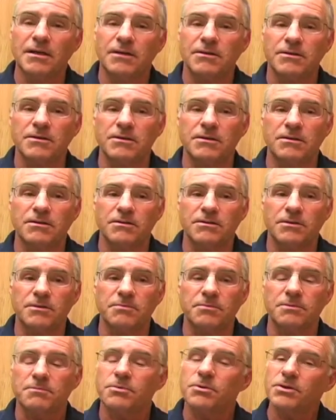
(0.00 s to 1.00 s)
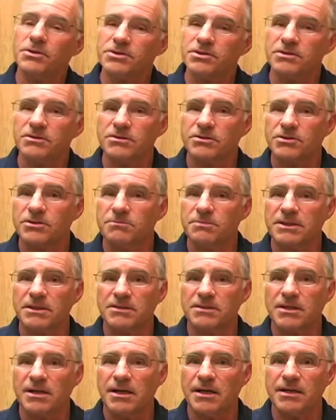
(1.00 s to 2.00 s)
The proportions could be
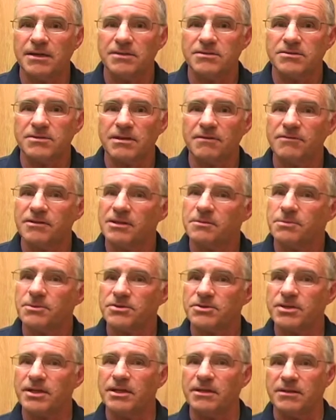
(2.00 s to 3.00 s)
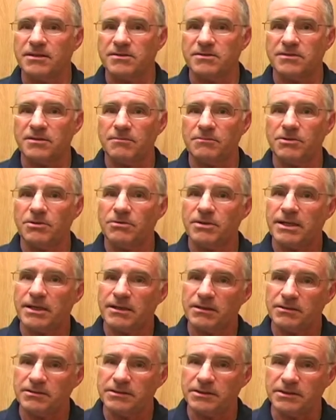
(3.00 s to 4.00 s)
as high as 70% in some
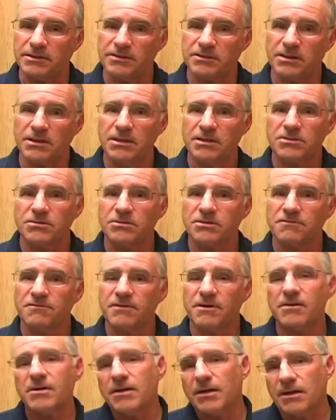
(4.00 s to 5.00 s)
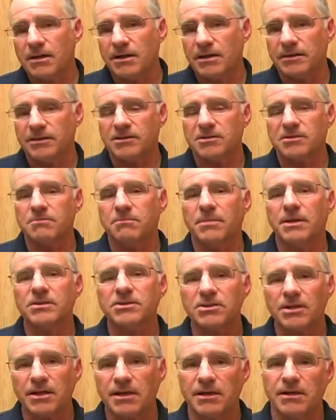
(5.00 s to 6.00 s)
localities. So it's very high, and it's much
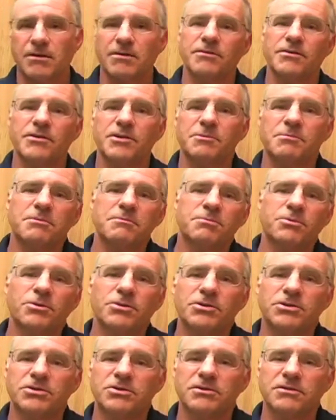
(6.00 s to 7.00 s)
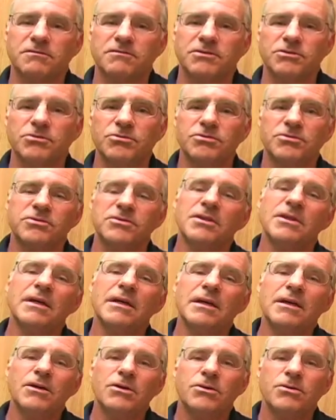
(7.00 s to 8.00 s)
higher than the proportion of youth
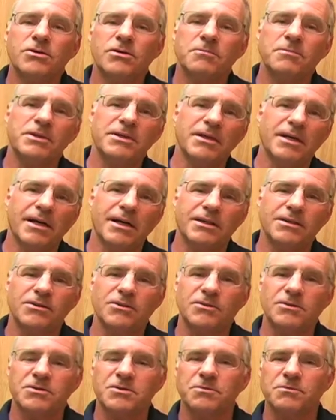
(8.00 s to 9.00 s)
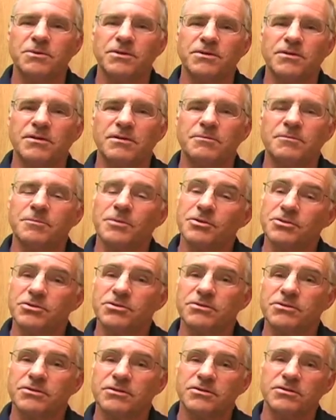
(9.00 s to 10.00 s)
who could be diagnosed with an
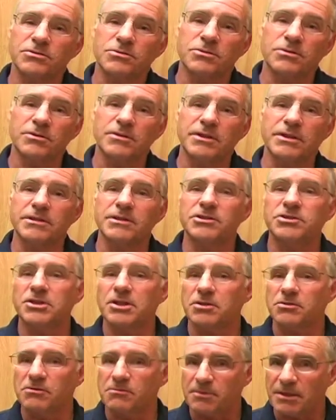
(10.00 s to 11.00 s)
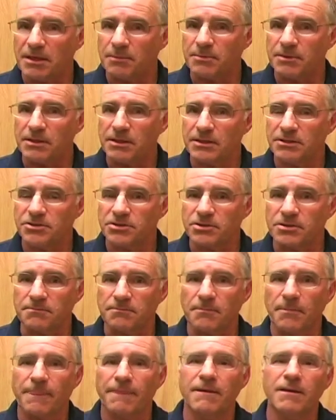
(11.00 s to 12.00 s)
emotional disorder in the general population.